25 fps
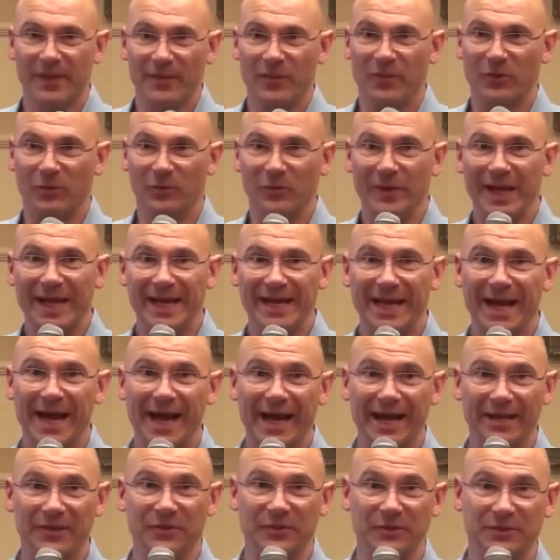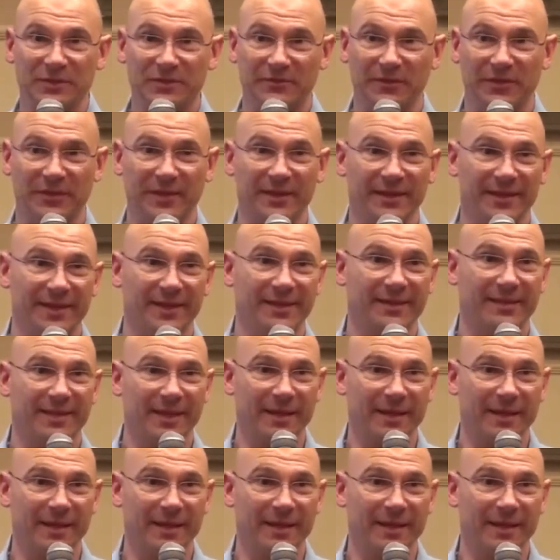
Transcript: red hot news for the night